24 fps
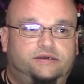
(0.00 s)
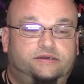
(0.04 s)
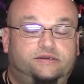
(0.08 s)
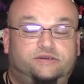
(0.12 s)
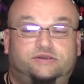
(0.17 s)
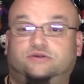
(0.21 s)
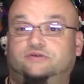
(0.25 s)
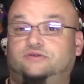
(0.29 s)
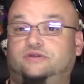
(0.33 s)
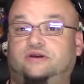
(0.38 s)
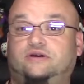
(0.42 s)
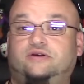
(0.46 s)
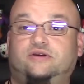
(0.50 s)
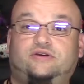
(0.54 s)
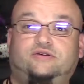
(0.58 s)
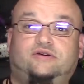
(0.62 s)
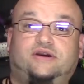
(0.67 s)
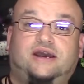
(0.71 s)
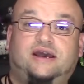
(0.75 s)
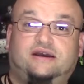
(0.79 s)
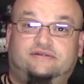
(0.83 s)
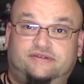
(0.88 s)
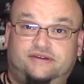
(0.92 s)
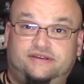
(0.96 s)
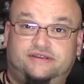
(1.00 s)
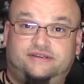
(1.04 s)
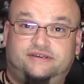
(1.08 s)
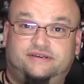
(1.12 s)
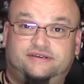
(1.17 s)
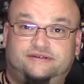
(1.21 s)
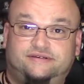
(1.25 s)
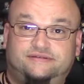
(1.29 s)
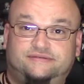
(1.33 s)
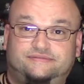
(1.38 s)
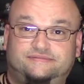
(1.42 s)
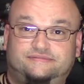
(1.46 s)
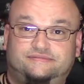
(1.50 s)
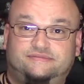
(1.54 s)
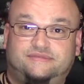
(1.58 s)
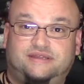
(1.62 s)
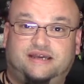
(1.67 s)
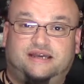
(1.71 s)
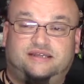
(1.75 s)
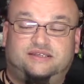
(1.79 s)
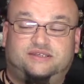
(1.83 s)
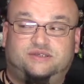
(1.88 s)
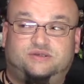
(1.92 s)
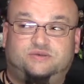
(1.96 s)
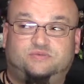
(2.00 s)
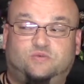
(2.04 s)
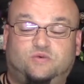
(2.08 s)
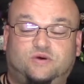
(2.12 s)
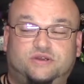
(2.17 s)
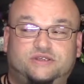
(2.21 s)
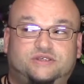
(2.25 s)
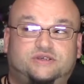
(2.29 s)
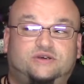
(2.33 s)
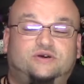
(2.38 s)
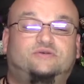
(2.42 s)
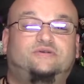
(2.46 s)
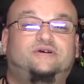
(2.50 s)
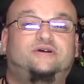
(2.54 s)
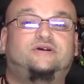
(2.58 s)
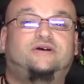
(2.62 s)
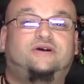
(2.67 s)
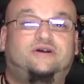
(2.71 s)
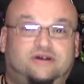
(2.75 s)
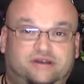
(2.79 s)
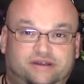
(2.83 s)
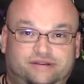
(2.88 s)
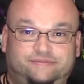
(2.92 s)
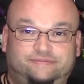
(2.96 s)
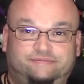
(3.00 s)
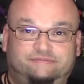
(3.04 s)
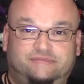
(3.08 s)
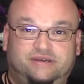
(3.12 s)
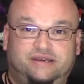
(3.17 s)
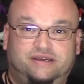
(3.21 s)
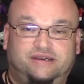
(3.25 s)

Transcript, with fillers: so there you have it. That's what's going on.